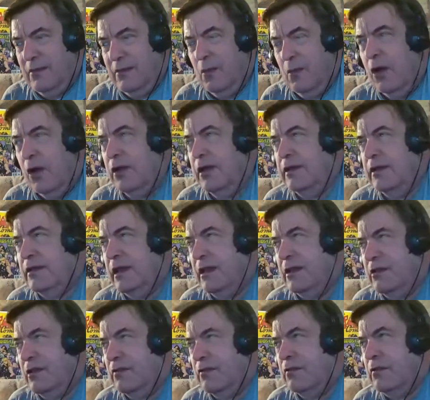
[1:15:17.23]
Well,
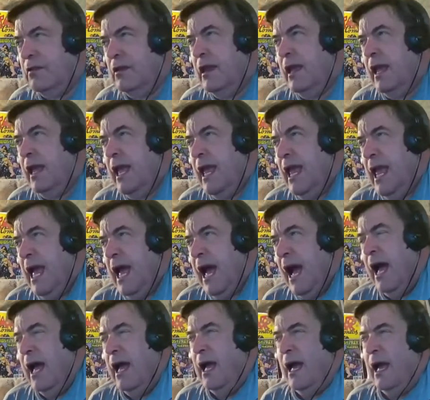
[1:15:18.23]
it just
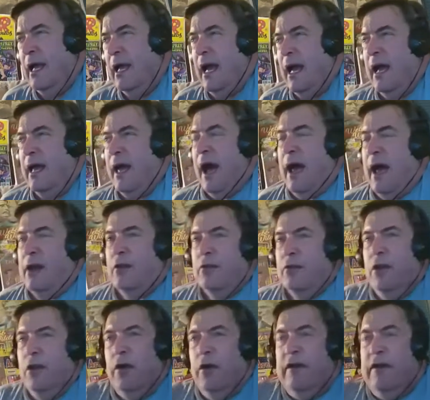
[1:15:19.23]
I don't know.